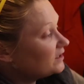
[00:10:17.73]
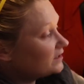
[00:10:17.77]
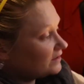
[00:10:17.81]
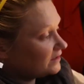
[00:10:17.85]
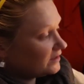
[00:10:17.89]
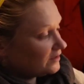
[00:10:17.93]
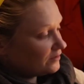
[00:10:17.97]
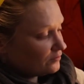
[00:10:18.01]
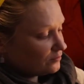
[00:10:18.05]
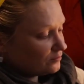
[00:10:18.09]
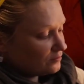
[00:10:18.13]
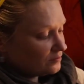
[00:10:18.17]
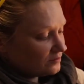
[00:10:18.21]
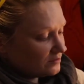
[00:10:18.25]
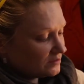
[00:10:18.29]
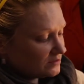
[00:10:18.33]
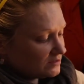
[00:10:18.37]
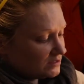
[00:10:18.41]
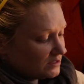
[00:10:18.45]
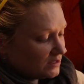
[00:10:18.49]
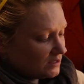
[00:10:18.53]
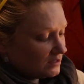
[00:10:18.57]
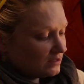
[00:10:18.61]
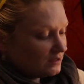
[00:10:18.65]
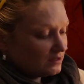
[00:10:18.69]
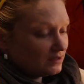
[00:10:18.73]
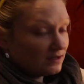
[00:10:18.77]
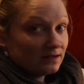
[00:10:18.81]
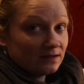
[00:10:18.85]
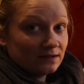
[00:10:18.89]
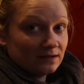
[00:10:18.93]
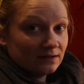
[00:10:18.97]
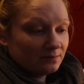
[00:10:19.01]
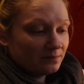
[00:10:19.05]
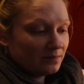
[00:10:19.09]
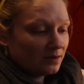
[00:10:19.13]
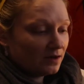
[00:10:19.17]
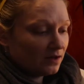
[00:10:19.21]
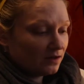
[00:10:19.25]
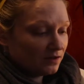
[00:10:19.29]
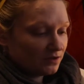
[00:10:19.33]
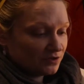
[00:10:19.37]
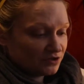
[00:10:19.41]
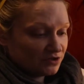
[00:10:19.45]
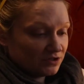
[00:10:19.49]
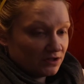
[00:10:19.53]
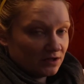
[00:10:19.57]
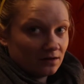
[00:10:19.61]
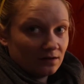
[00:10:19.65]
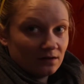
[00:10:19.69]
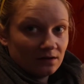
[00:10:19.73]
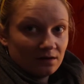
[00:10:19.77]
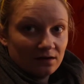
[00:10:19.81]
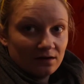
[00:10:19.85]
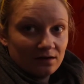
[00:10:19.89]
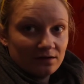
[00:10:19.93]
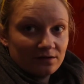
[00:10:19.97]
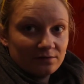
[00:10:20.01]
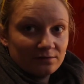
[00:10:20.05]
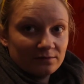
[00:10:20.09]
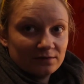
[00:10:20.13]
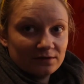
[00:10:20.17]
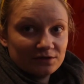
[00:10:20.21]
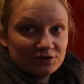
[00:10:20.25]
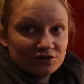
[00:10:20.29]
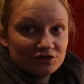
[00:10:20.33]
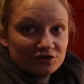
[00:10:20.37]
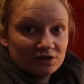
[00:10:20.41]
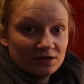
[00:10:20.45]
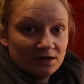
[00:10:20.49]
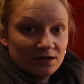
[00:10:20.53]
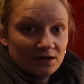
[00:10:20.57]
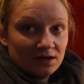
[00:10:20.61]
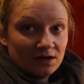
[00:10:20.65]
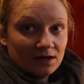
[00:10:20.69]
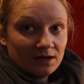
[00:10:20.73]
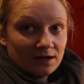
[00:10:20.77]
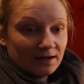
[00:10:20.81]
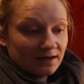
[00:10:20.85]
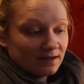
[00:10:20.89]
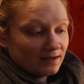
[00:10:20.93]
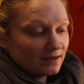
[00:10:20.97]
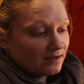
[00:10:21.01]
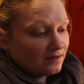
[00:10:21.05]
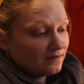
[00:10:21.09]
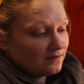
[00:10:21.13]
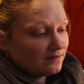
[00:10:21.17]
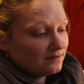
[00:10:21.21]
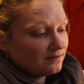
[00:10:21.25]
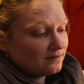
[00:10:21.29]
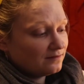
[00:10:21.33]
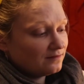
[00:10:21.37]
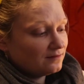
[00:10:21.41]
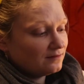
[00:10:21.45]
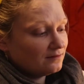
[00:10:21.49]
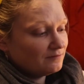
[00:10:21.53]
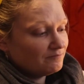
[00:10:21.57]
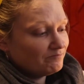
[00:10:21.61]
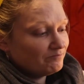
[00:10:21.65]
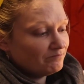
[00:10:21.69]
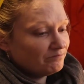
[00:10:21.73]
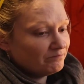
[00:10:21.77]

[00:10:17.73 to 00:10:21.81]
They threw in this handy dandy polishing cloth, which I guess